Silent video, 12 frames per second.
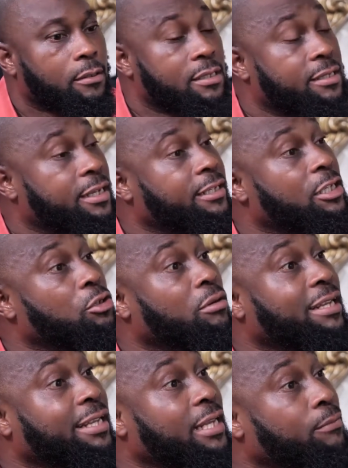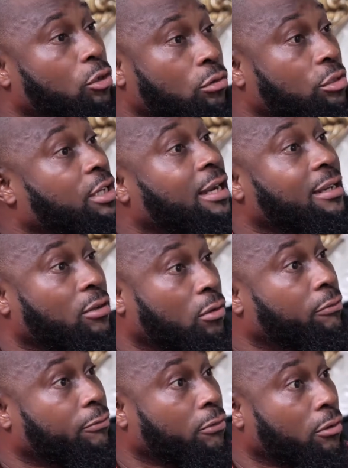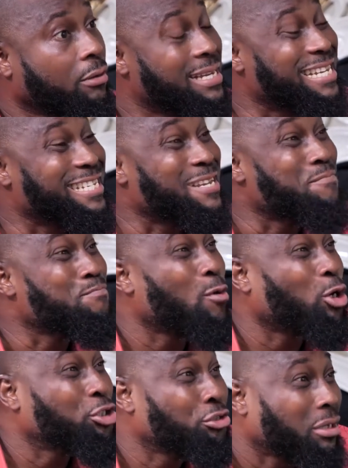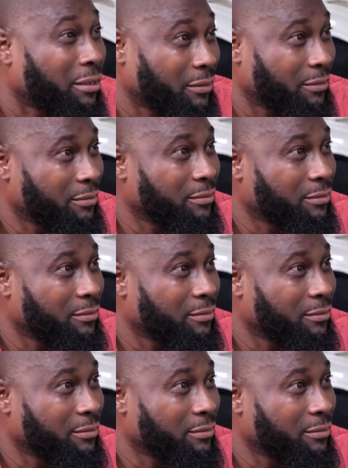This lady you claim your undying love for is a murderer.